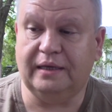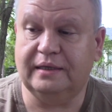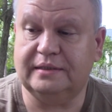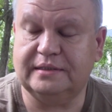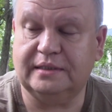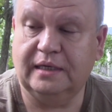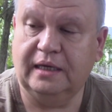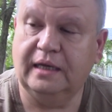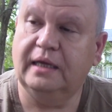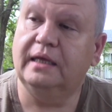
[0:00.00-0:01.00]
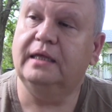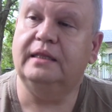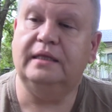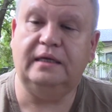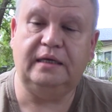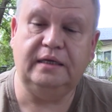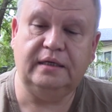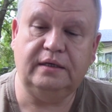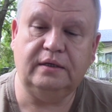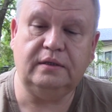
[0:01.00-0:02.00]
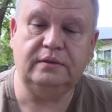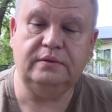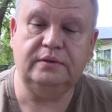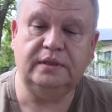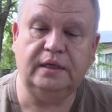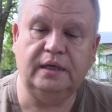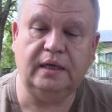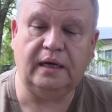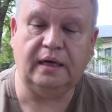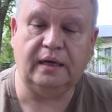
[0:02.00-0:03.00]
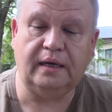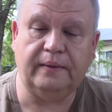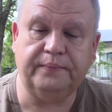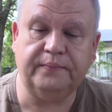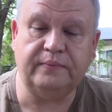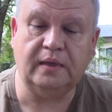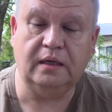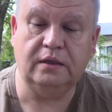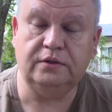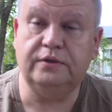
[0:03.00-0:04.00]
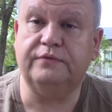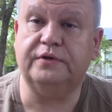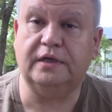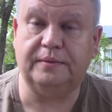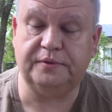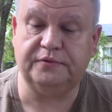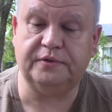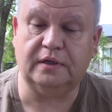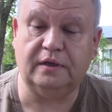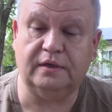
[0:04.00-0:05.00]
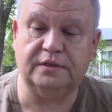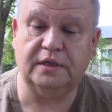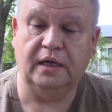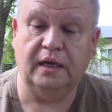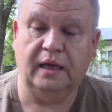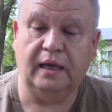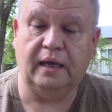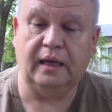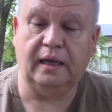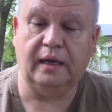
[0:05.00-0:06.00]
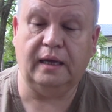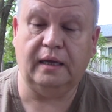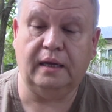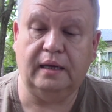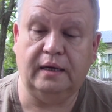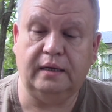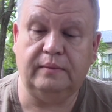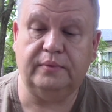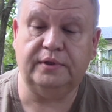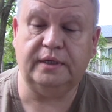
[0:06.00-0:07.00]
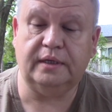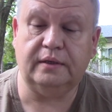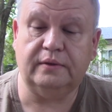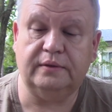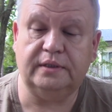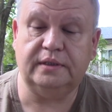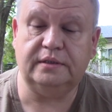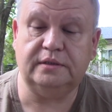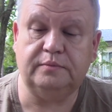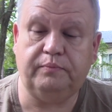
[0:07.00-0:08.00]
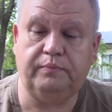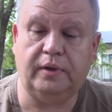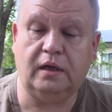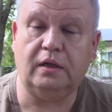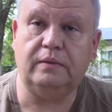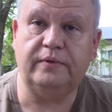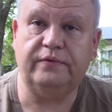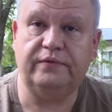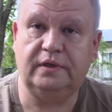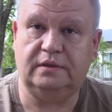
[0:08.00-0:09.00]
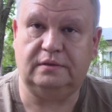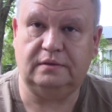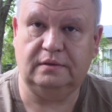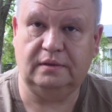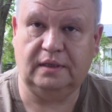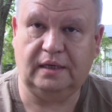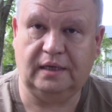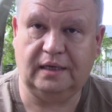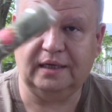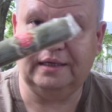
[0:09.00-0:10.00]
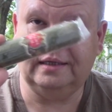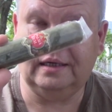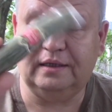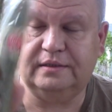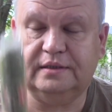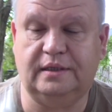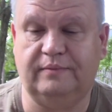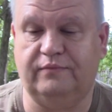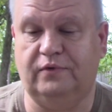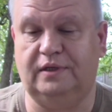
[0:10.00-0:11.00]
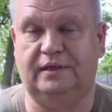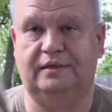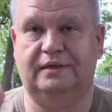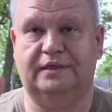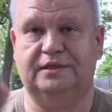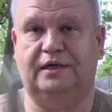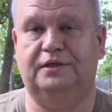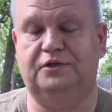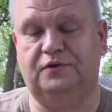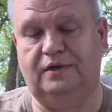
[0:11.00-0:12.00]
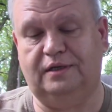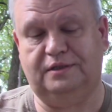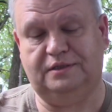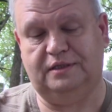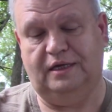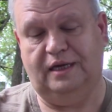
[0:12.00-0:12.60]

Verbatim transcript: is that he did include uh, two different types of cigars, and in particular these Palma Real uh, Candelas, and I'm really excited to try this.